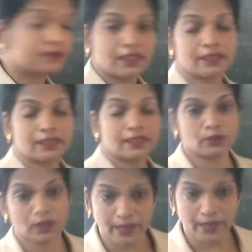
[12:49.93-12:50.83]

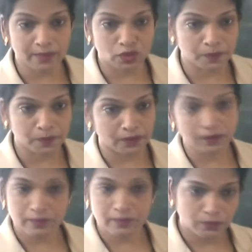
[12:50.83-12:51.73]
32 grams
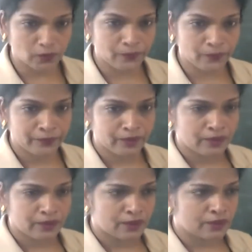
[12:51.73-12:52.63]
per mole.
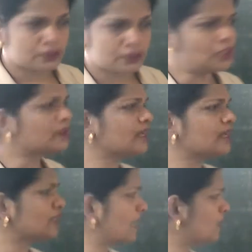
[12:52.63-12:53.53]
So you
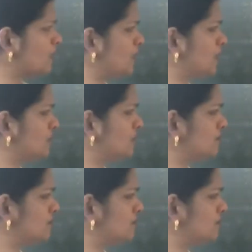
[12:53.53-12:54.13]
can calculate